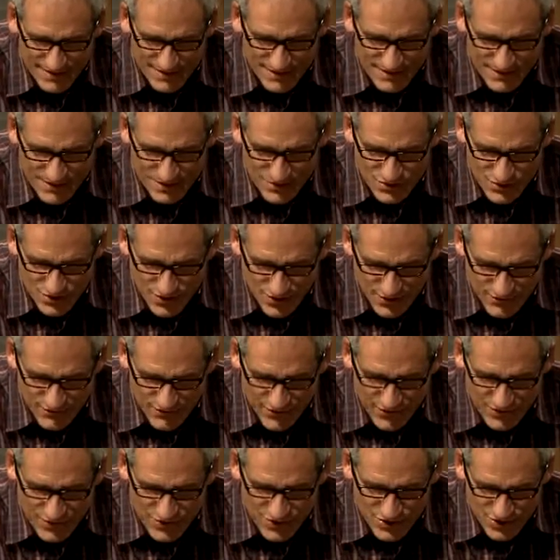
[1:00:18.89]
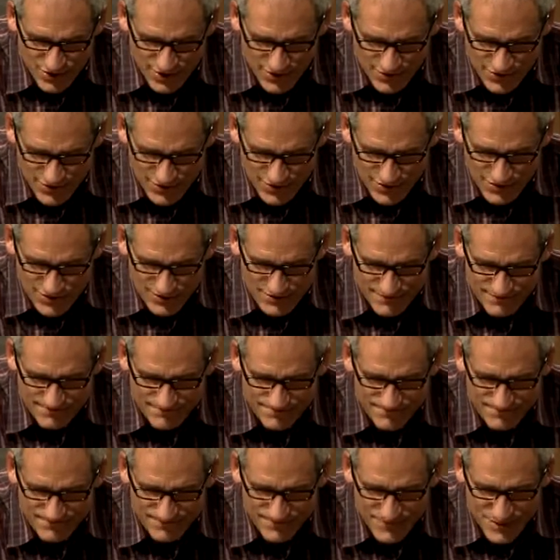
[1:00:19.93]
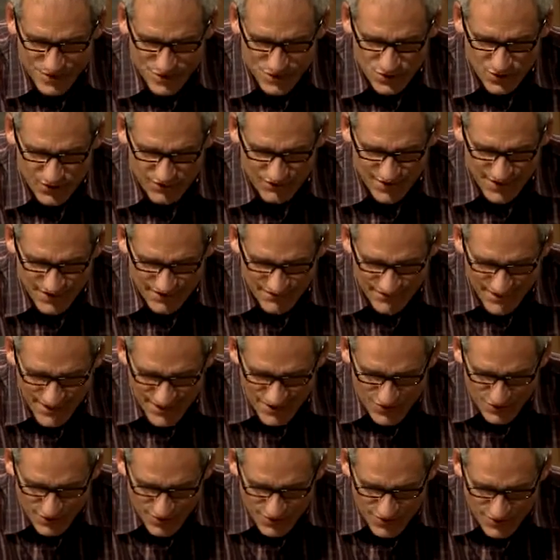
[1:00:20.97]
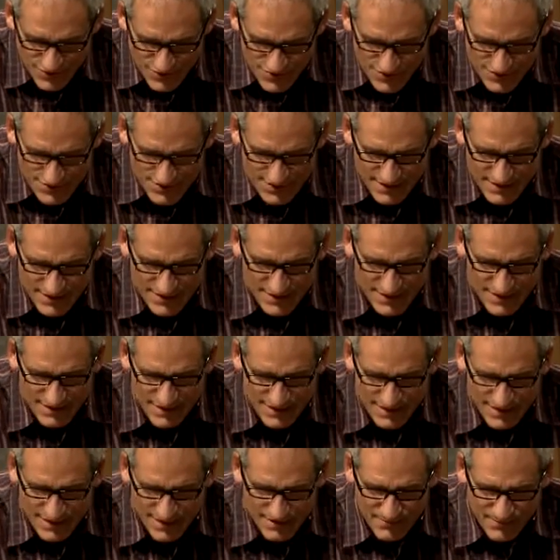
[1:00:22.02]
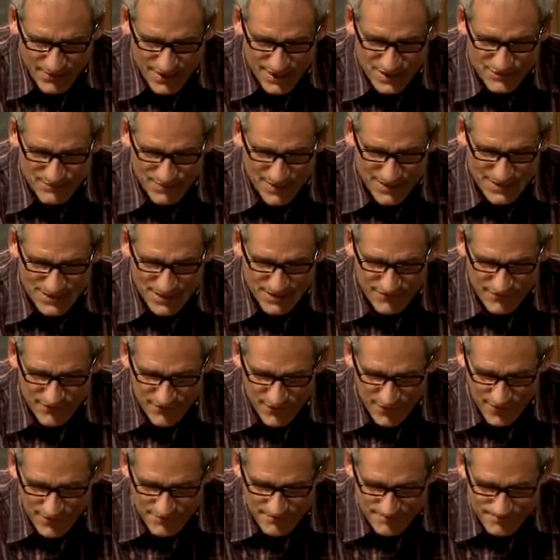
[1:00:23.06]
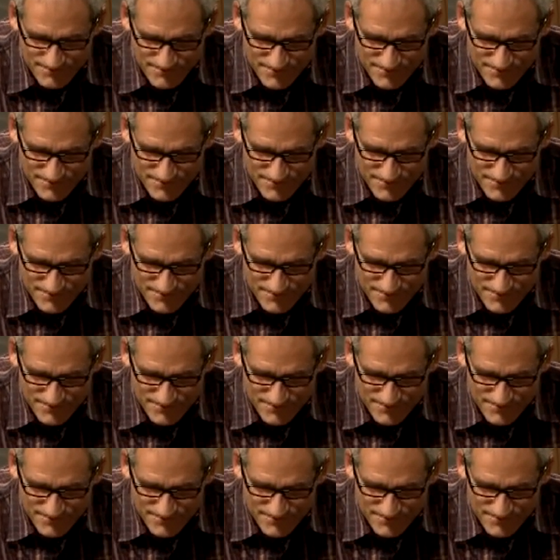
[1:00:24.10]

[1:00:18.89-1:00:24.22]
to serve your church, to serve individuals. Pray especially for